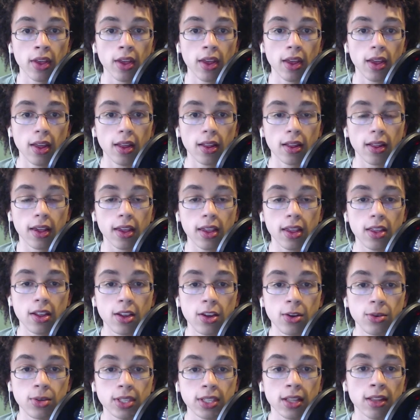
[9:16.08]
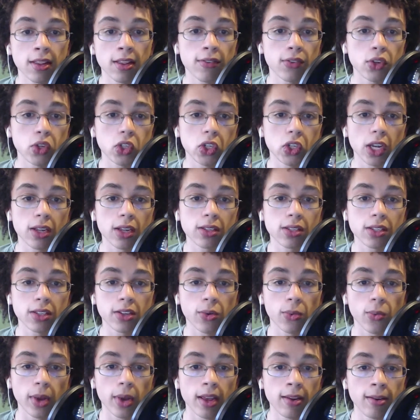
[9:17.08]
Like, you still have a chance to
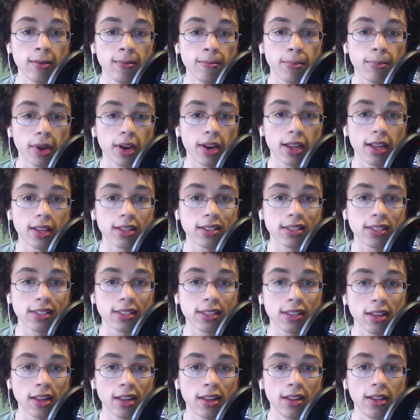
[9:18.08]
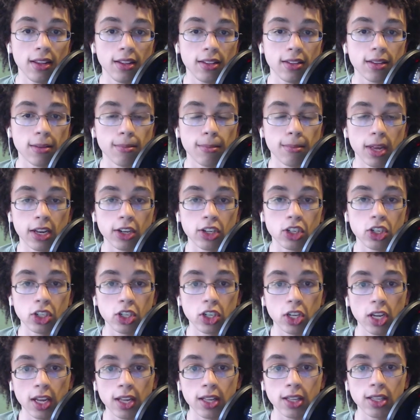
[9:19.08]
win, but it's slightly diminished
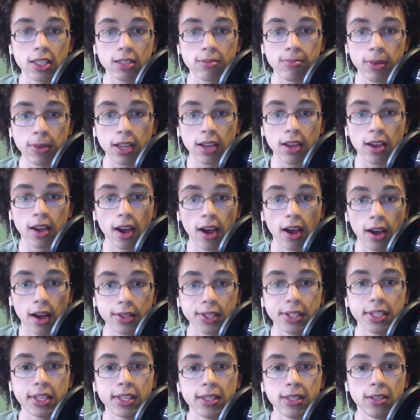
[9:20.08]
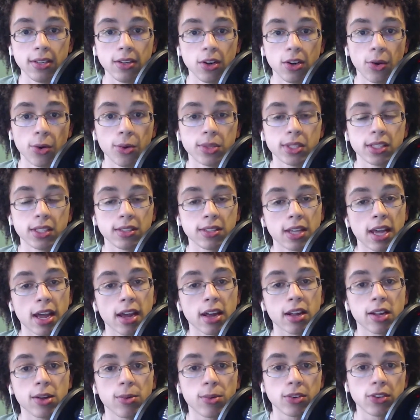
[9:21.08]
chance because he knows
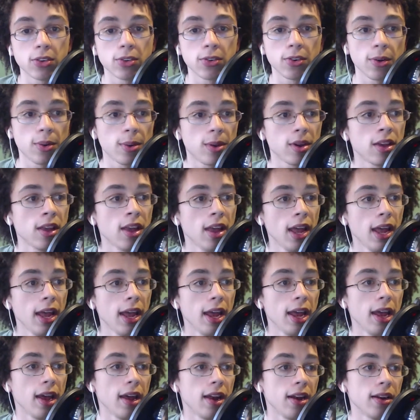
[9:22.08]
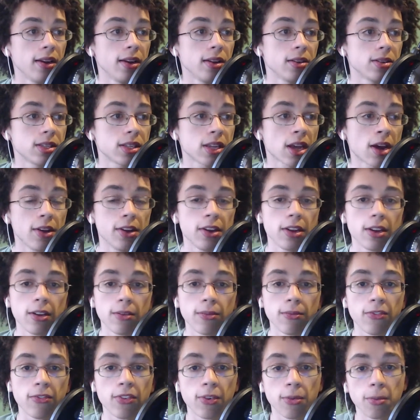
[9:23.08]
exactly what you're doing. And scouting
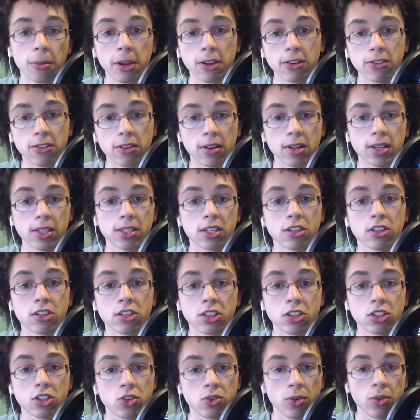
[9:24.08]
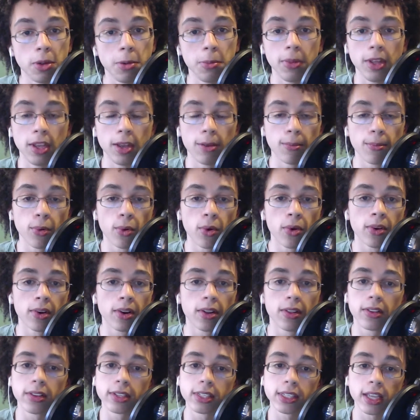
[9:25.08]
information is extremely important
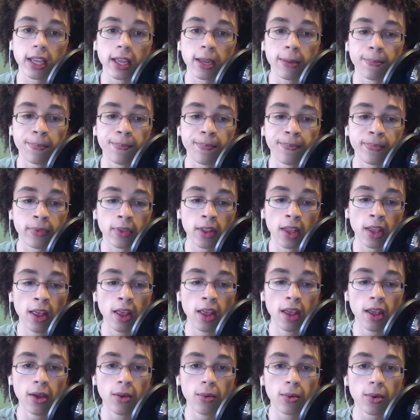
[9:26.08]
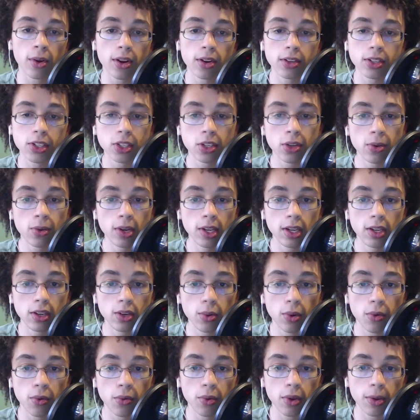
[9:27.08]
in this game. We're going to scoot into
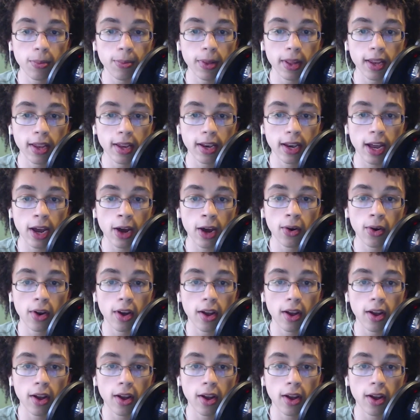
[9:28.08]
a replay now.